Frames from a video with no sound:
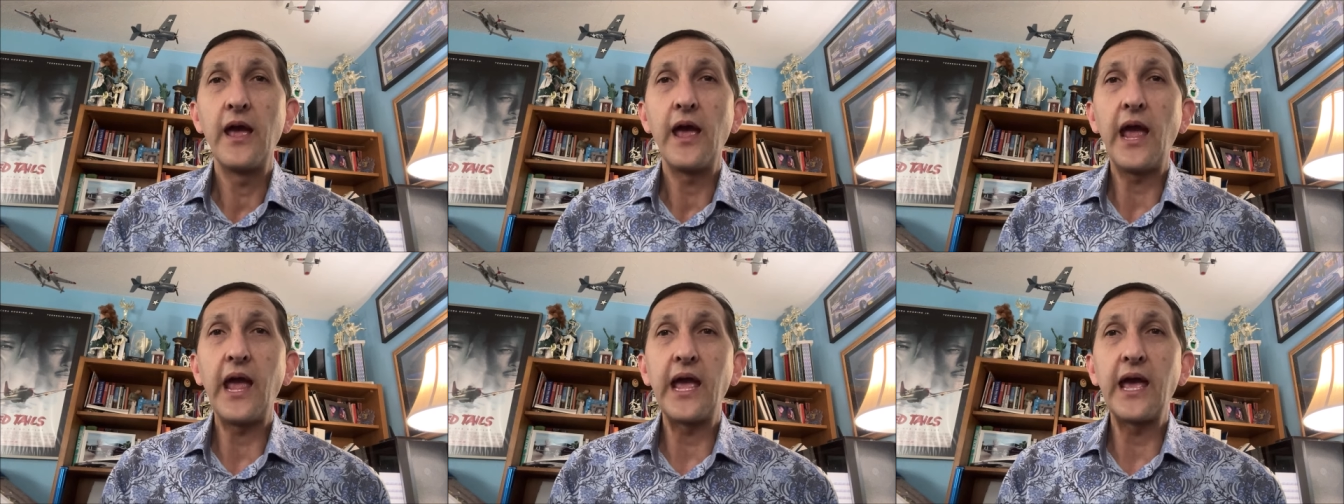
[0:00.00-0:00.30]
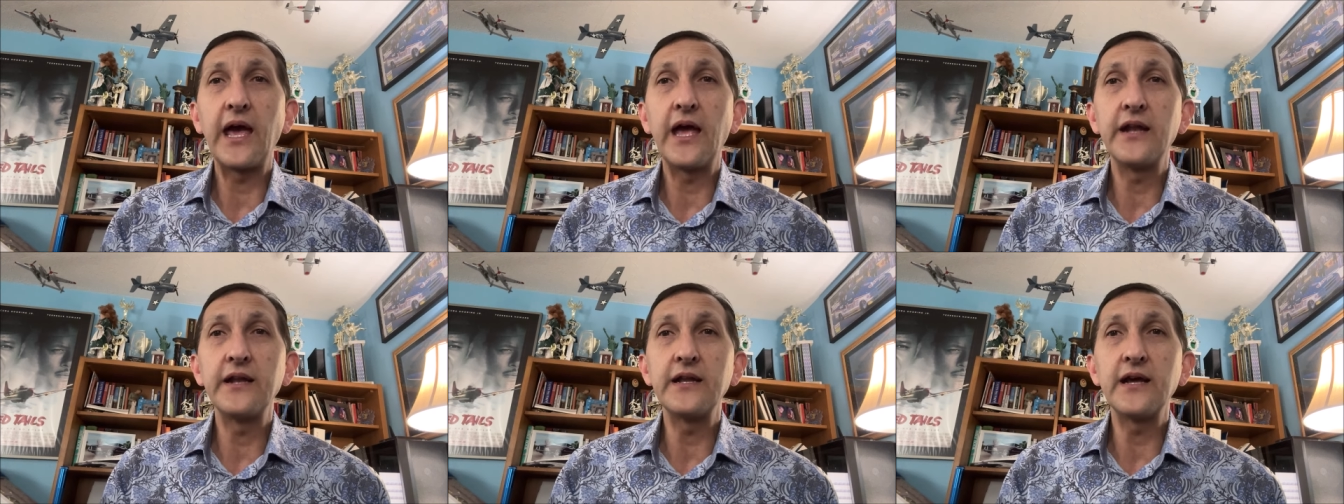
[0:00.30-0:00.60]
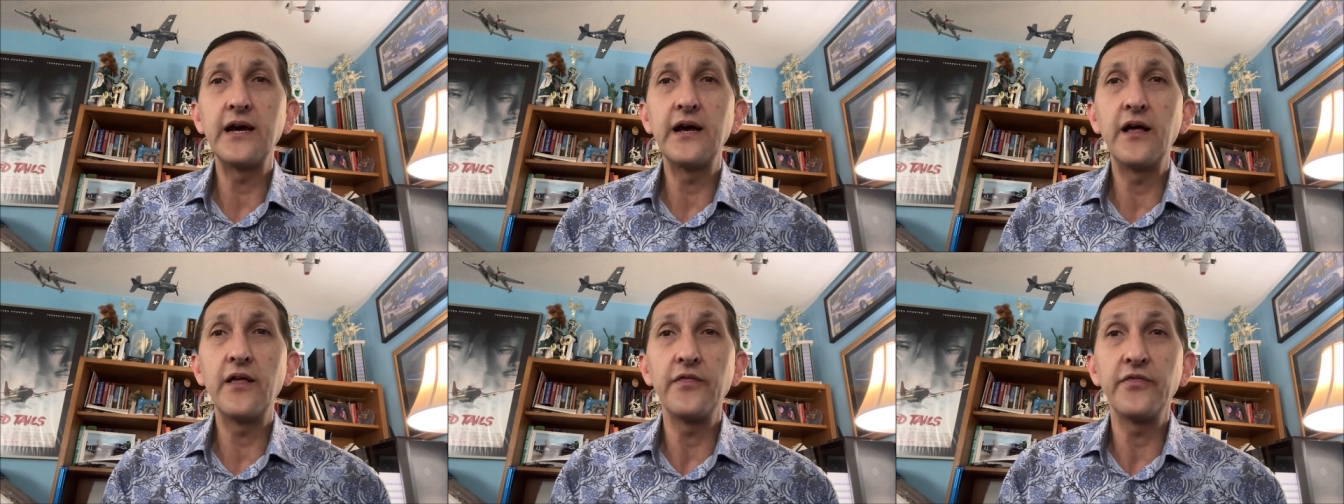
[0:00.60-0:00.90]
and
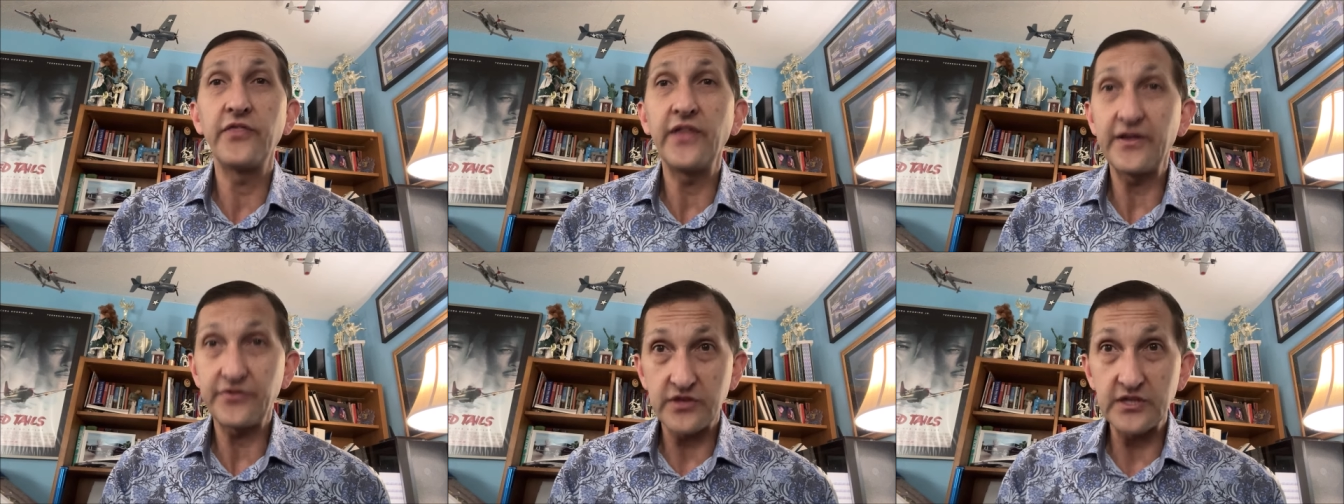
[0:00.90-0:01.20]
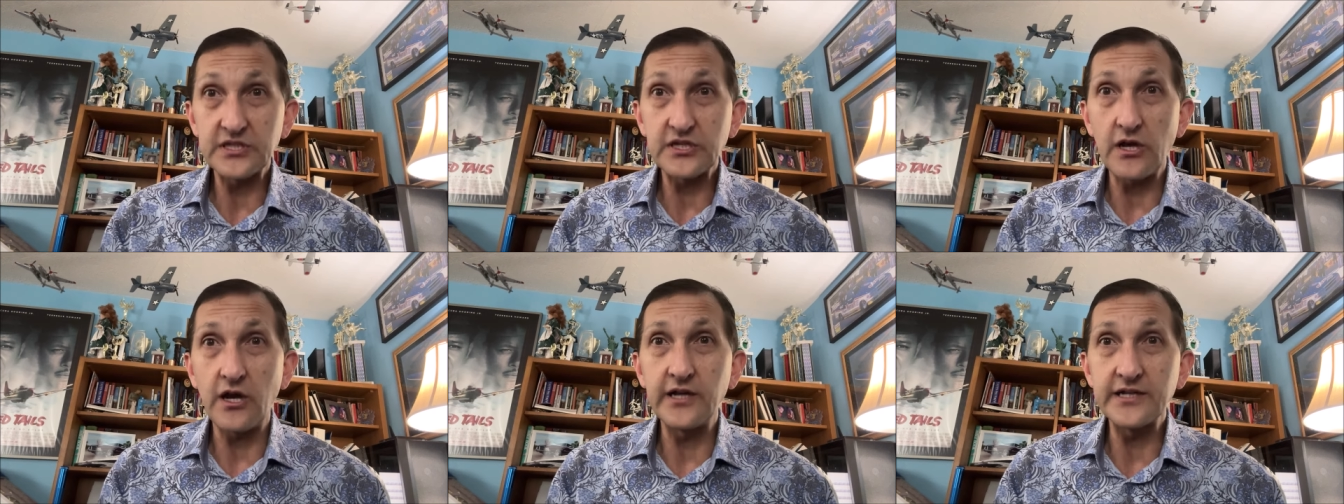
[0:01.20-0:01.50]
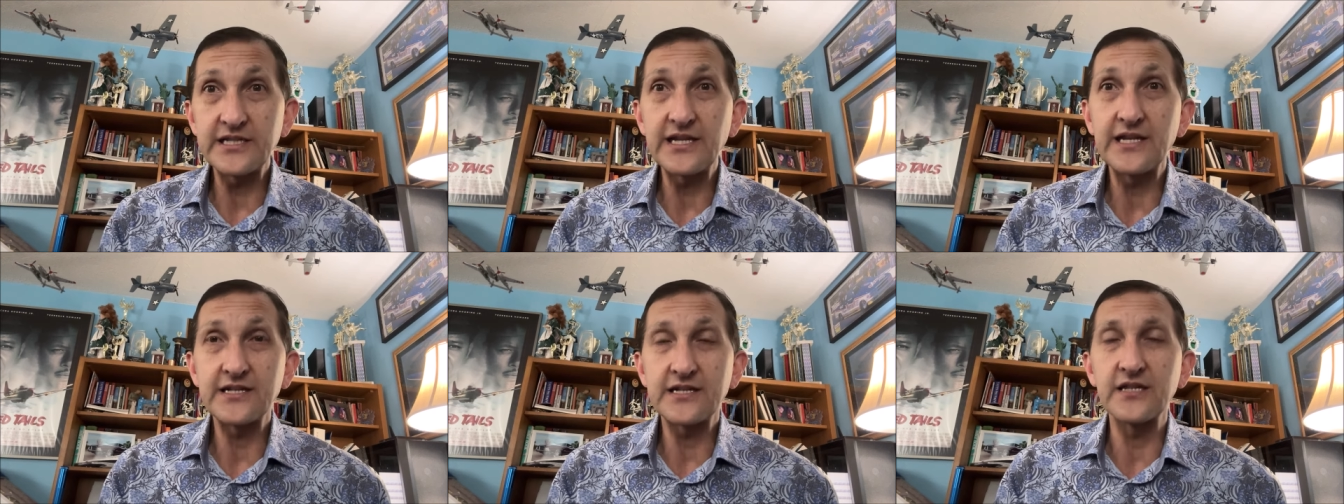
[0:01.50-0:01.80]
uh, that this
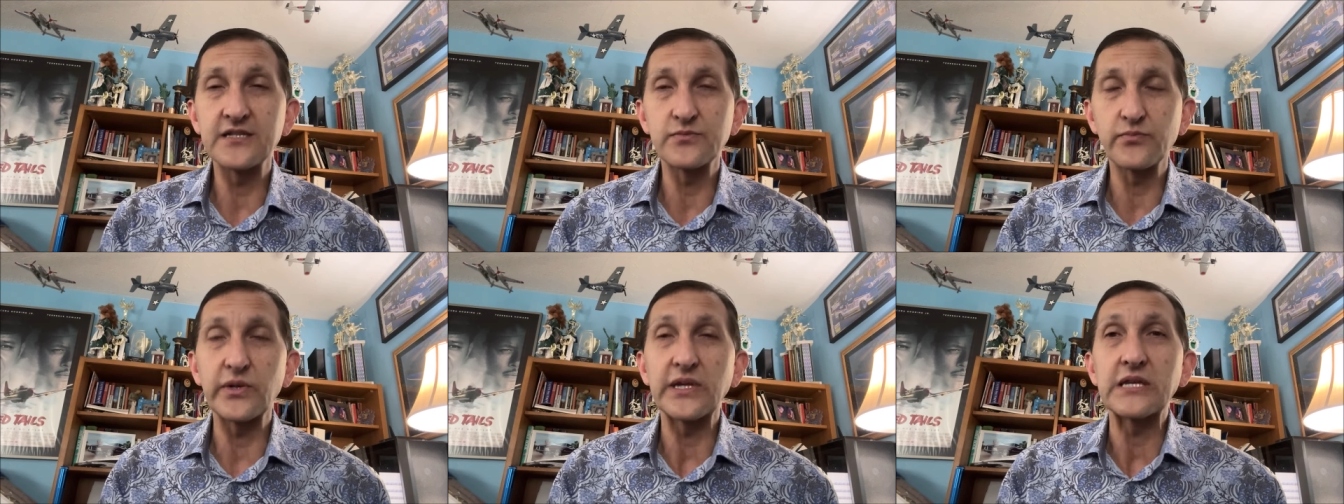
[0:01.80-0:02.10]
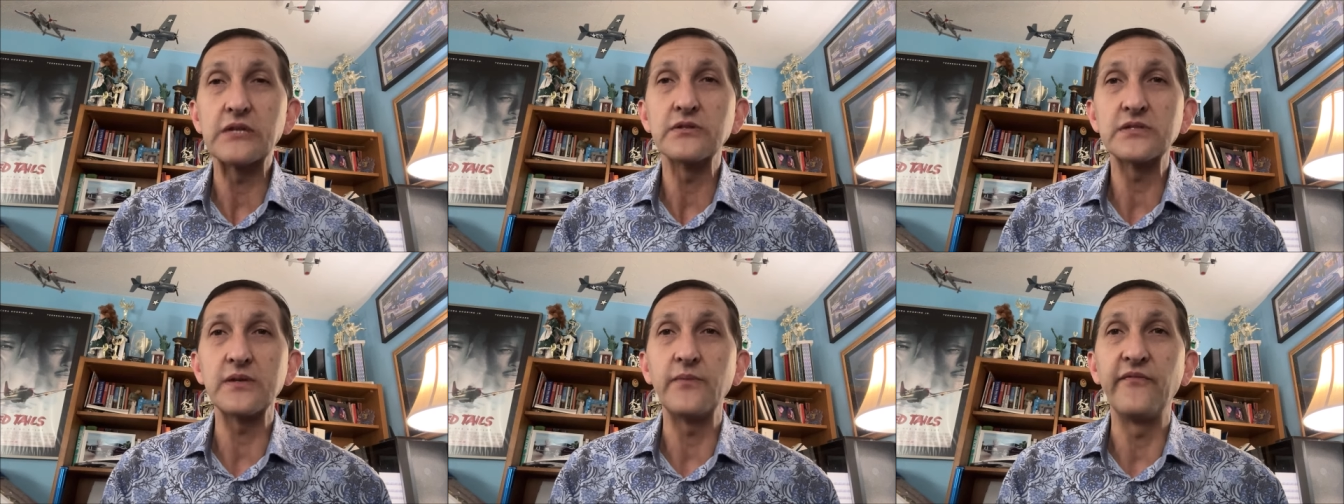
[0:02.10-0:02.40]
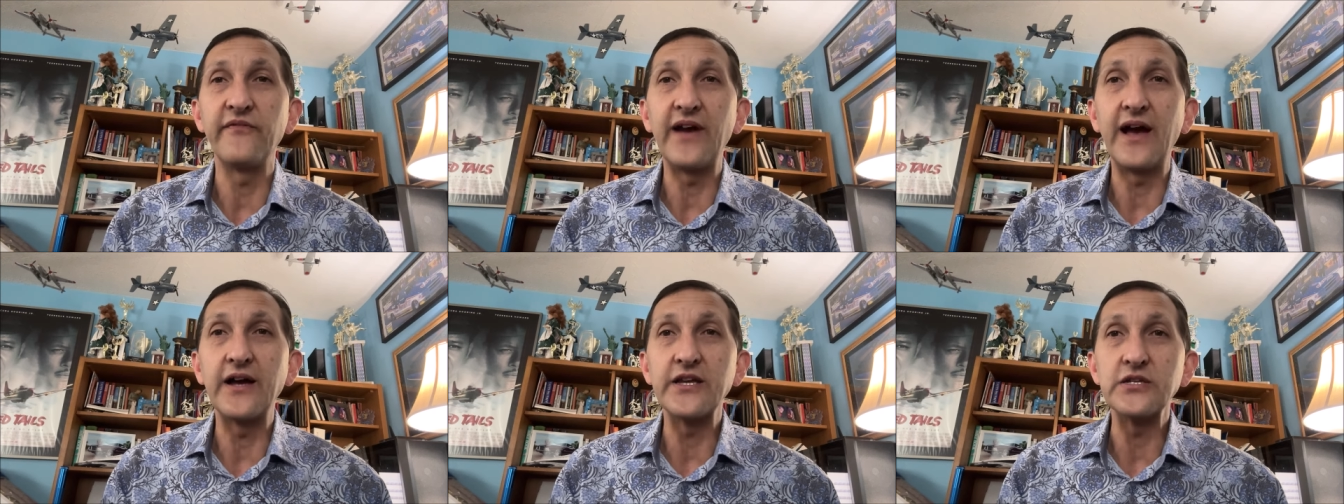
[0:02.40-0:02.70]
content does bring you some
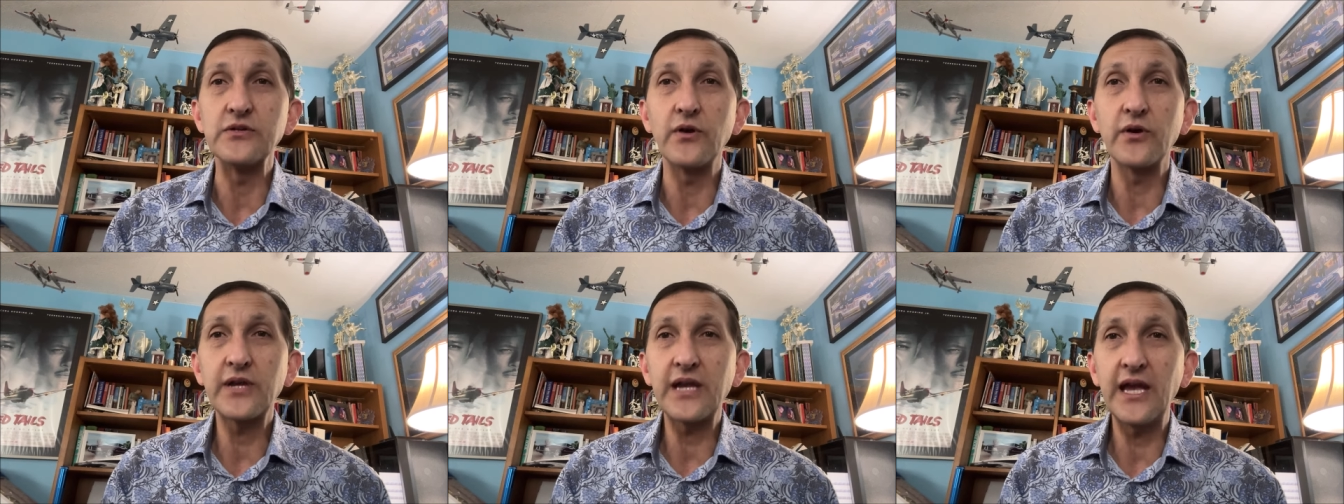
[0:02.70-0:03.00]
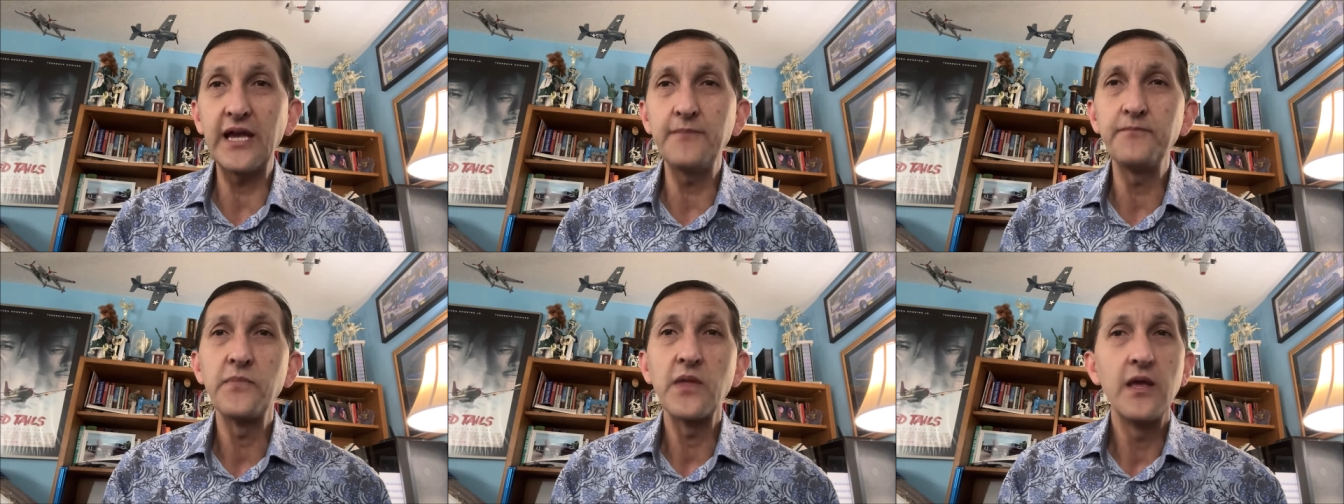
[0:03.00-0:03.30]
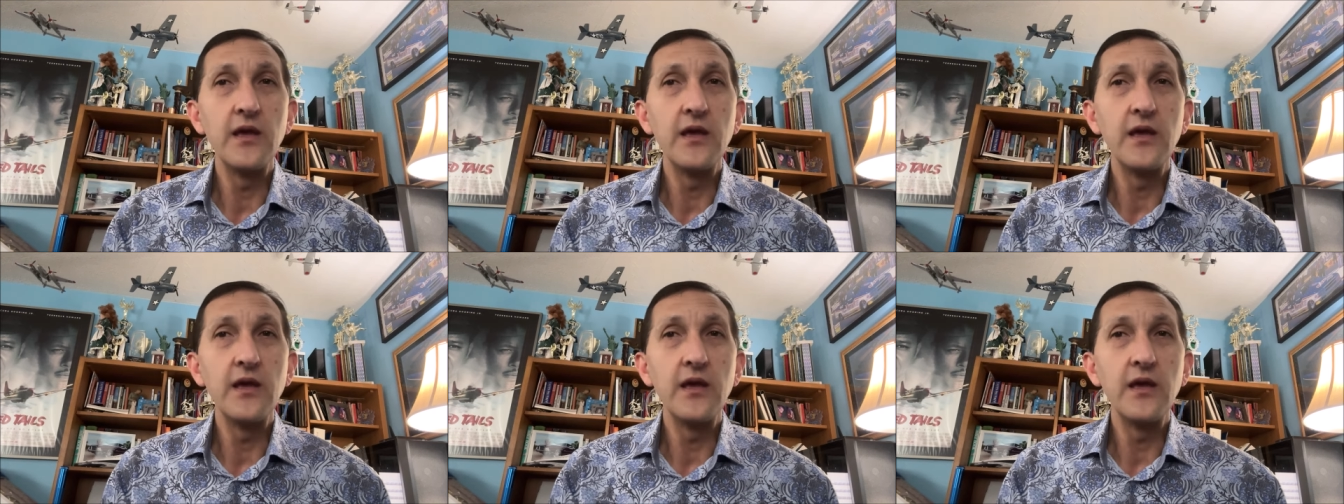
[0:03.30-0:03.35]
value, okay?